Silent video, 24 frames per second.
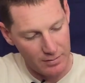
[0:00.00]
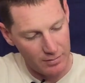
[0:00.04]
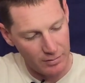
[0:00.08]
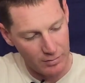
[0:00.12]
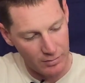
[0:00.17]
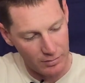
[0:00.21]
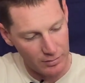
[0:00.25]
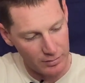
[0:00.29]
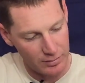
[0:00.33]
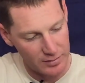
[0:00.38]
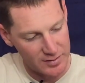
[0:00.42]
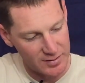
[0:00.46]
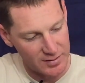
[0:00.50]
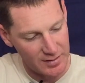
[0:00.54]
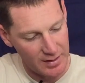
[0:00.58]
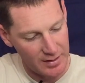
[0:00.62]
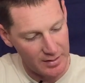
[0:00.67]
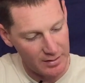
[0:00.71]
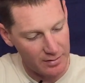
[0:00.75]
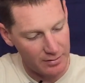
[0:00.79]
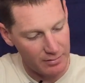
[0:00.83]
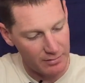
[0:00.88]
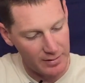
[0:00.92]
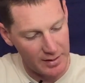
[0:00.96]
All the
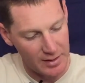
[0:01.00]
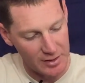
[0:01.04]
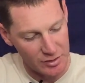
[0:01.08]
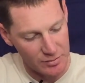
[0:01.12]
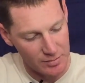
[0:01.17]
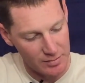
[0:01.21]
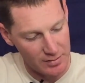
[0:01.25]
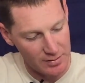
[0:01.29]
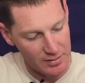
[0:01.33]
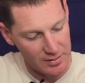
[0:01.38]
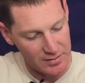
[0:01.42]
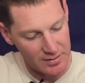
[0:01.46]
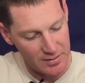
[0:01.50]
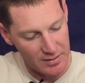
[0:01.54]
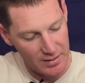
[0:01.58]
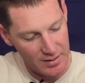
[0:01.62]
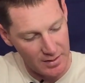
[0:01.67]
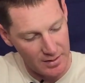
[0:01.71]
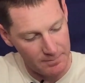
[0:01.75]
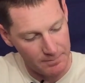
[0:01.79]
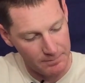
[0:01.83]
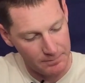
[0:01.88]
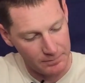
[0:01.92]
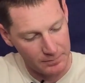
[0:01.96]
standard arrangement is
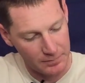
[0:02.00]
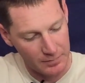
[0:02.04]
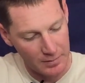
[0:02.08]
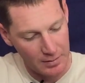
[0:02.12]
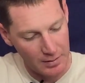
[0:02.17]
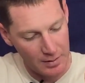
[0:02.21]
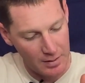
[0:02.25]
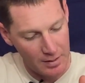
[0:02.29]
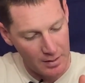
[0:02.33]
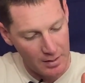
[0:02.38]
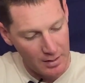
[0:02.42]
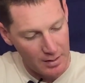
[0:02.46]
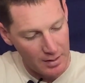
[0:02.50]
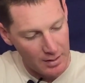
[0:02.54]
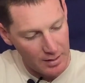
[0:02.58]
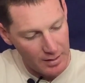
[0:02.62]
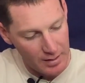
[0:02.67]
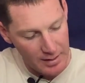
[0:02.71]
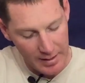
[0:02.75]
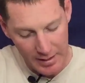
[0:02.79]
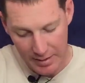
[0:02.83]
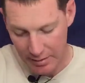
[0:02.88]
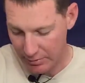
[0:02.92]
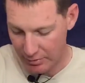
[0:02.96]
there.
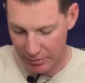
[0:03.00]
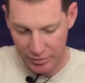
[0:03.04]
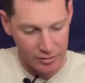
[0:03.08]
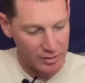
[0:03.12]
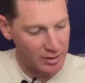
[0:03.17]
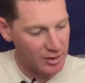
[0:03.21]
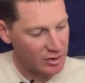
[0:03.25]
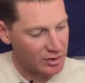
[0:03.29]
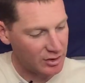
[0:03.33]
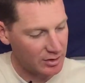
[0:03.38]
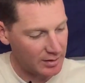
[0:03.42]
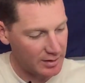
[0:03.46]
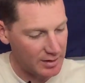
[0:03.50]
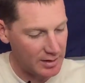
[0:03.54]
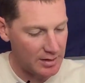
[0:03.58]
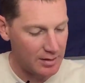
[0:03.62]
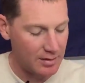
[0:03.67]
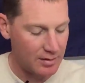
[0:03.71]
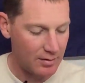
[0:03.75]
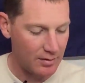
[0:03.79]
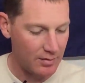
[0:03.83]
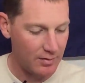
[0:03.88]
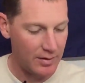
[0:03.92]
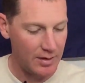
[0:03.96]
Now, traditionally,
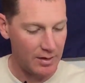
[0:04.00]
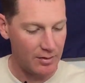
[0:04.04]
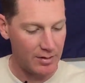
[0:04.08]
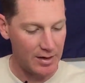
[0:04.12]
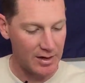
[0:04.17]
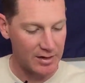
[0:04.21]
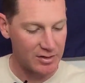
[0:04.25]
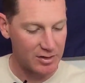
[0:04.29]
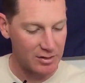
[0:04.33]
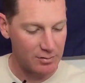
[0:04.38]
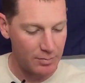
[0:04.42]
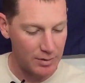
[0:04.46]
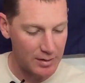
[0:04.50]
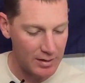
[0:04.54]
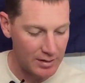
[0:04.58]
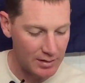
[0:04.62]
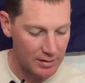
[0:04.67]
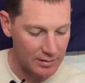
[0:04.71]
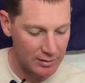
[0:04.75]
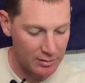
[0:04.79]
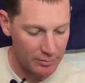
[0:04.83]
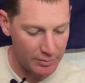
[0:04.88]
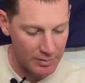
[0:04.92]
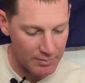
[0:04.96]
there would actually be a
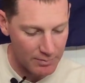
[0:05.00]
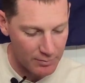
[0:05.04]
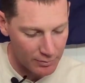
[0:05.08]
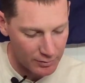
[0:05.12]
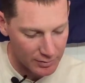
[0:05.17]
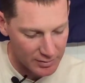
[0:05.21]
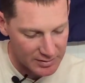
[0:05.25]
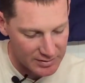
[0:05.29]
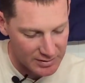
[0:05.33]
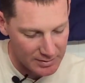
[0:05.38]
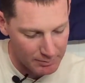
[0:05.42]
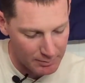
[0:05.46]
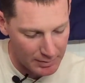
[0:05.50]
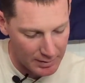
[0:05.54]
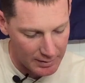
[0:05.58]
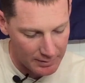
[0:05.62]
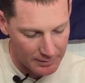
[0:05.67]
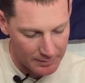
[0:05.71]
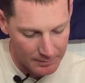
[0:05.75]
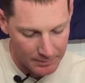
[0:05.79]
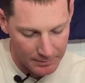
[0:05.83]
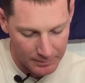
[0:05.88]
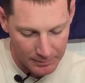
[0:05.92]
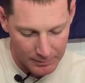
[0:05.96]
little bit more
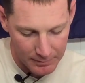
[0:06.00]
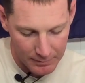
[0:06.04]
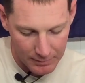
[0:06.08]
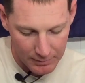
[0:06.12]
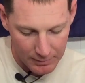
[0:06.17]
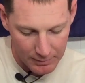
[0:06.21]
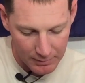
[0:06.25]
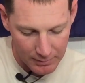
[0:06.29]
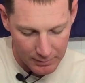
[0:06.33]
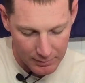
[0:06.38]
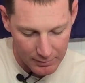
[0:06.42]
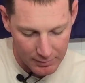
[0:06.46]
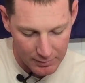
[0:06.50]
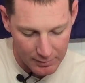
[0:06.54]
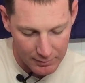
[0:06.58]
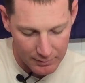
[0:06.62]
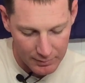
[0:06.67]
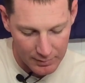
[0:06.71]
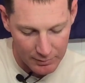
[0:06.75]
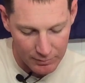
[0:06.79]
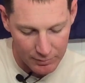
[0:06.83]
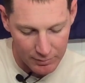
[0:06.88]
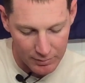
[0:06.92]
timber that